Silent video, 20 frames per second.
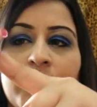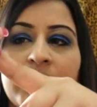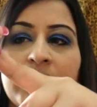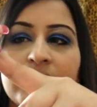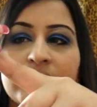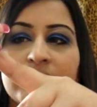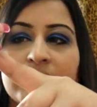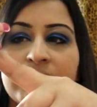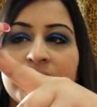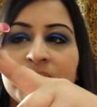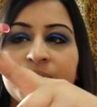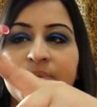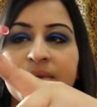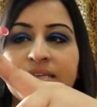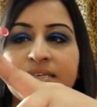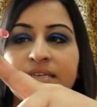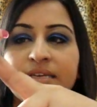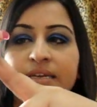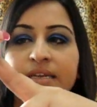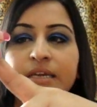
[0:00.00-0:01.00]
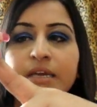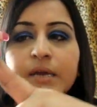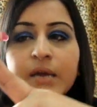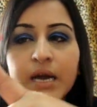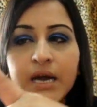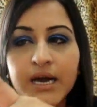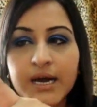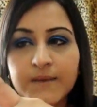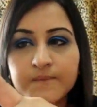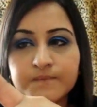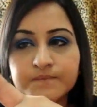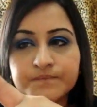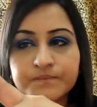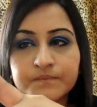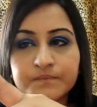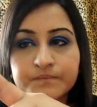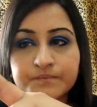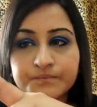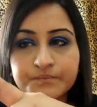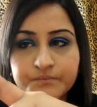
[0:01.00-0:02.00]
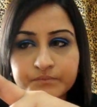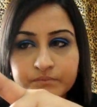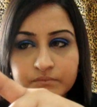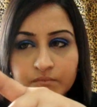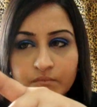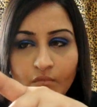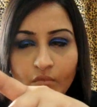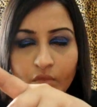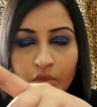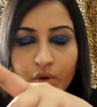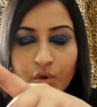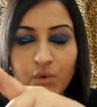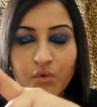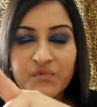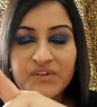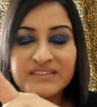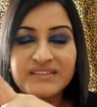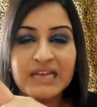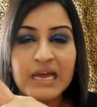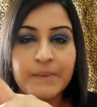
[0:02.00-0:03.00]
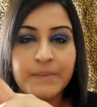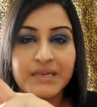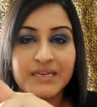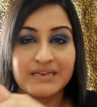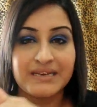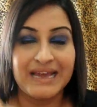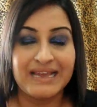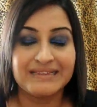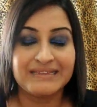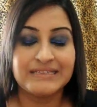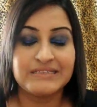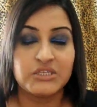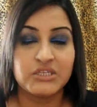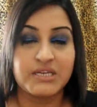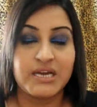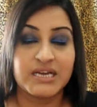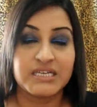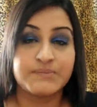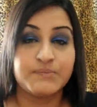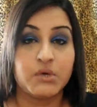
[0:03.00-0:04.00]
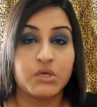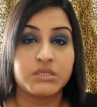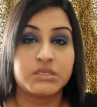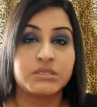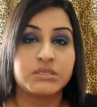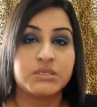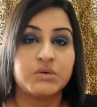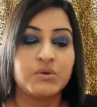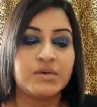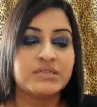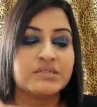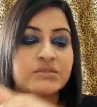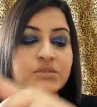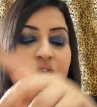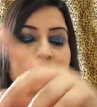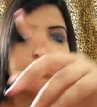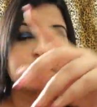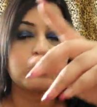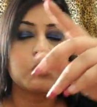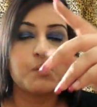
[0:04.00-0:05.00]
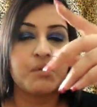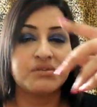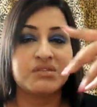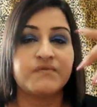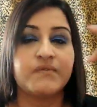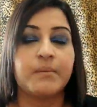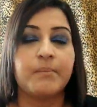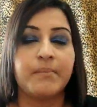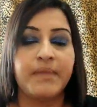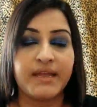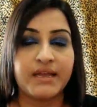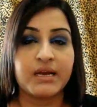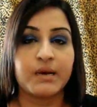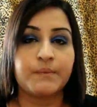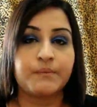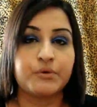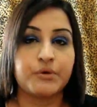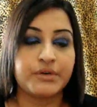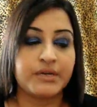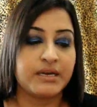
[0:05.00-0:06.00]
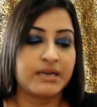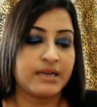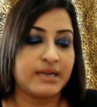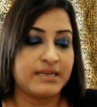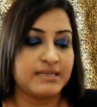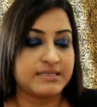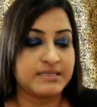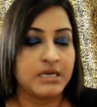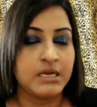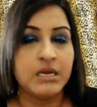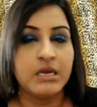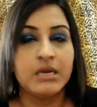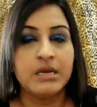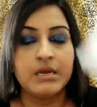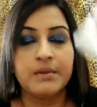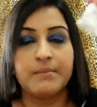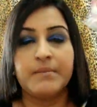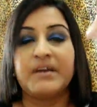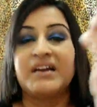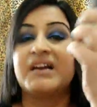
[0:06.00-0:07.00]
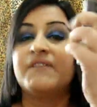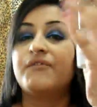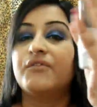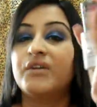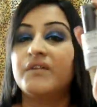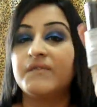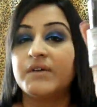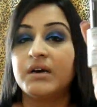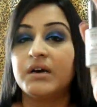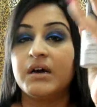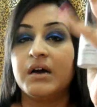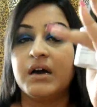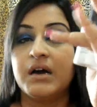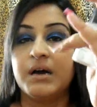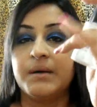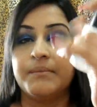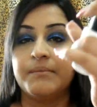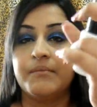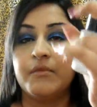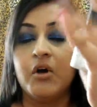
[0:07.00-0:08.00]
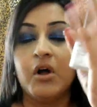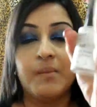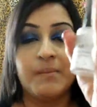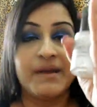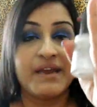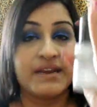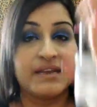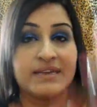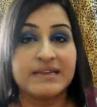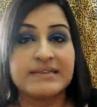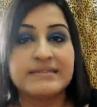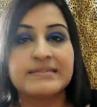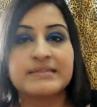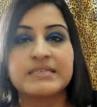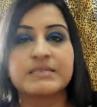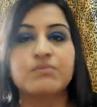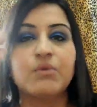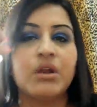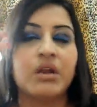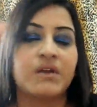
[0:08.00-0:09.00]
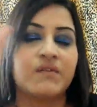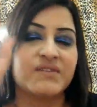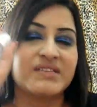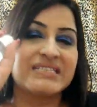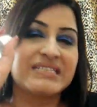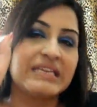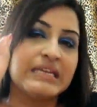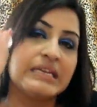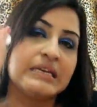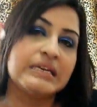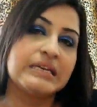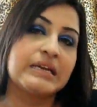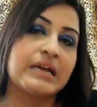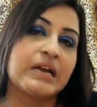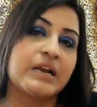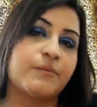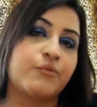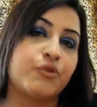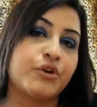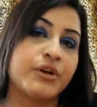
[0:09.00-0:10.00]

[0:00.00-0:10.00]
what it does basically um, over time it lightens your dark spots. So it's not so much of a makeup product as Makeup Forever um, All Matte is. It's more like a skin kind of